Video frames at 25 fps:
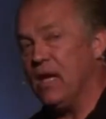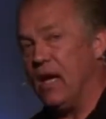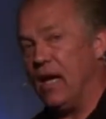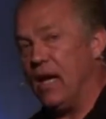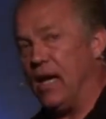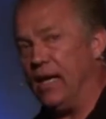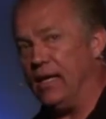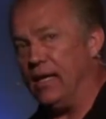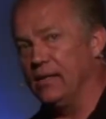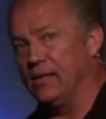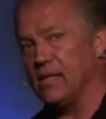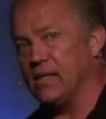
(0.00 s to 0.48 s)

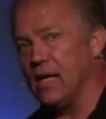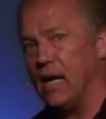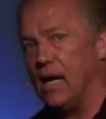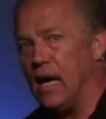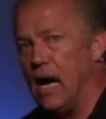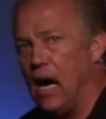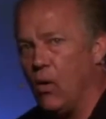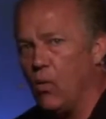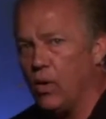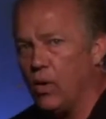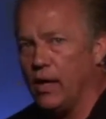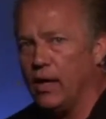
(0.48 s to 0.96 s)
And
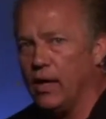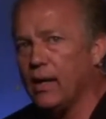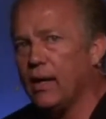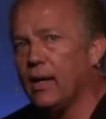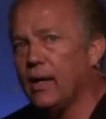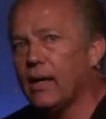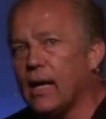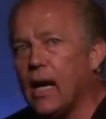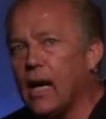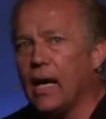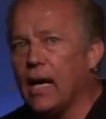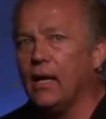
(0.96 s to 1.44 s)
I want
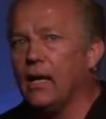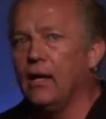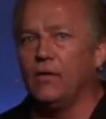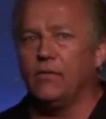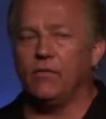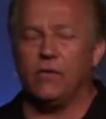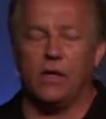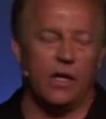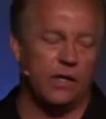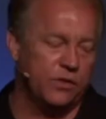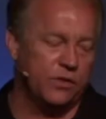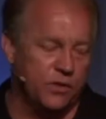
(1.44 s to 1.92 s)
to kind
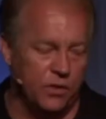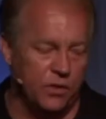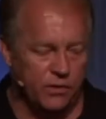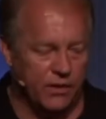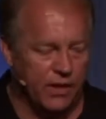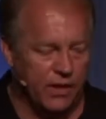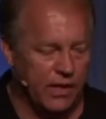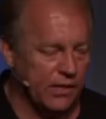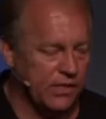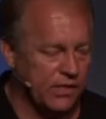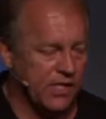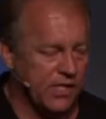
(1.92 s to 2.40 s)
of do
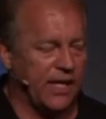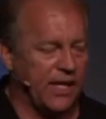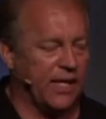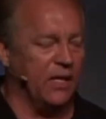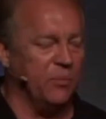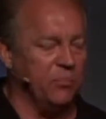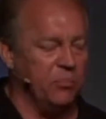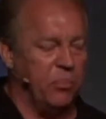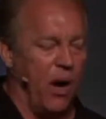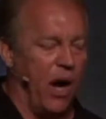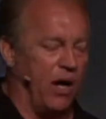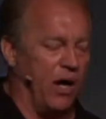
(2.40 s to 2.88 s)
the
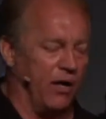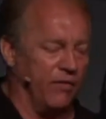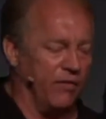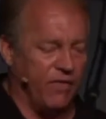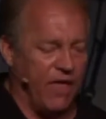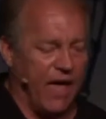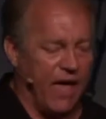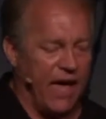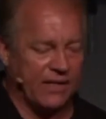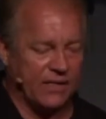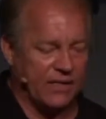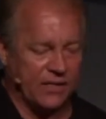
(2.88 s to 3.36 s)
second part of
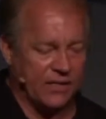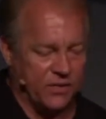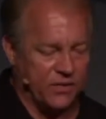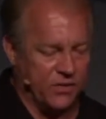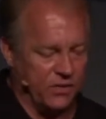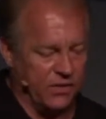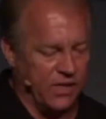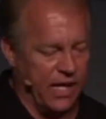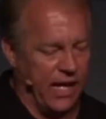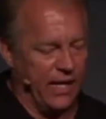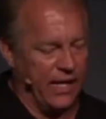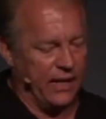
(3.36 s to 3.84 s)
that
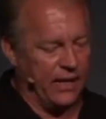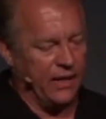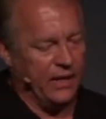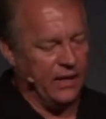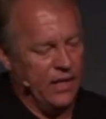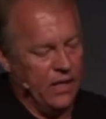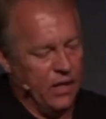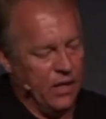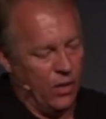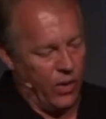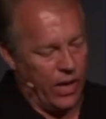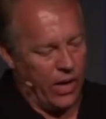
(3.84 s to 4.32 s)
today, and
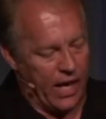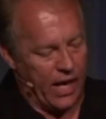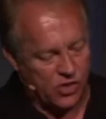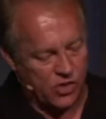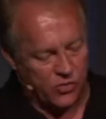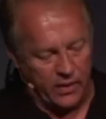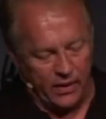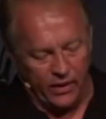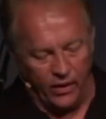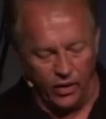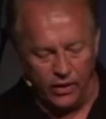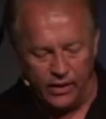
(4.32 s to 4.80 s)
as
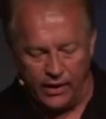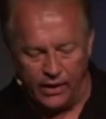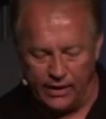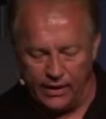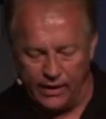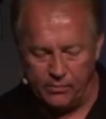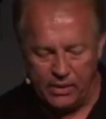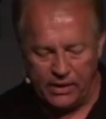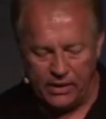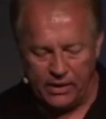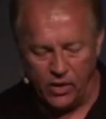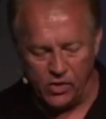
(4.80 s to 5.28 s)
we look at
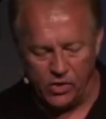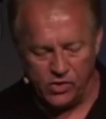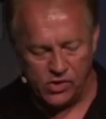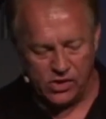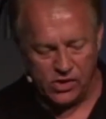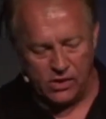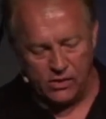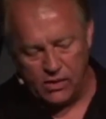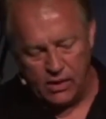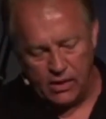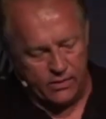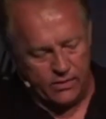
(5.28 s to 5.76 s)
it, because
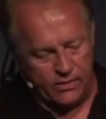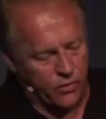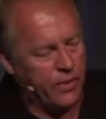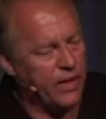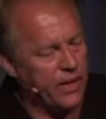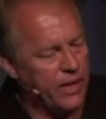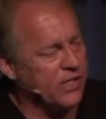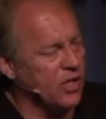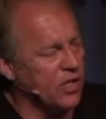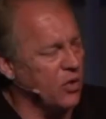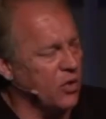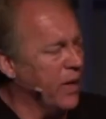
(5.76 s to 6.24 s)
and the
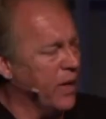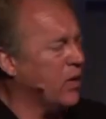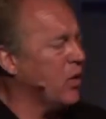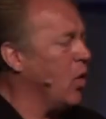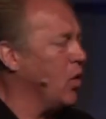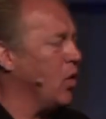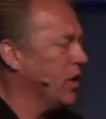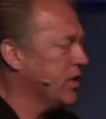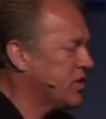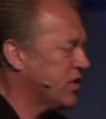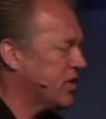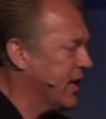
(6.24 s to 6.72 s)
reason we
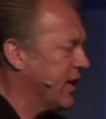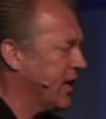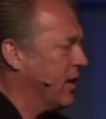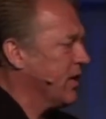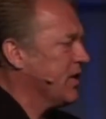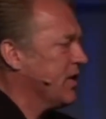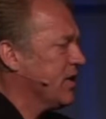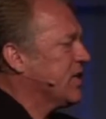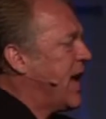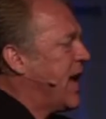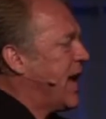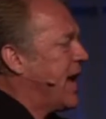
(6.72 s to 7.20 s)
call it single
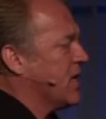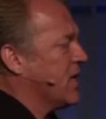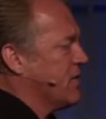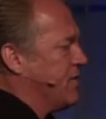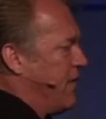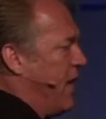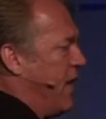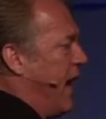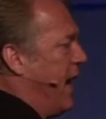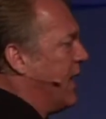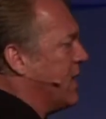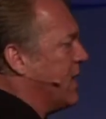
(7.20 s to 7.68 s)
and
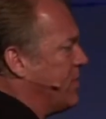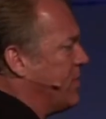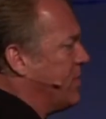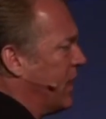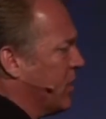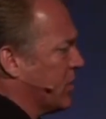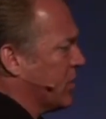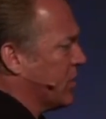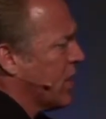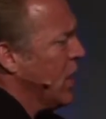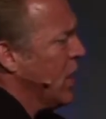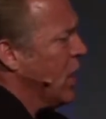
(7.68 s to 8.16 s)
satisfied is
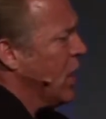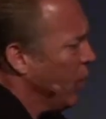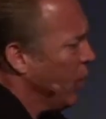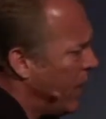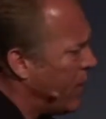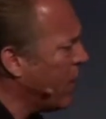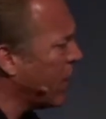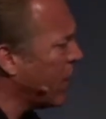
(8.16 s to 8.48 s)
because we want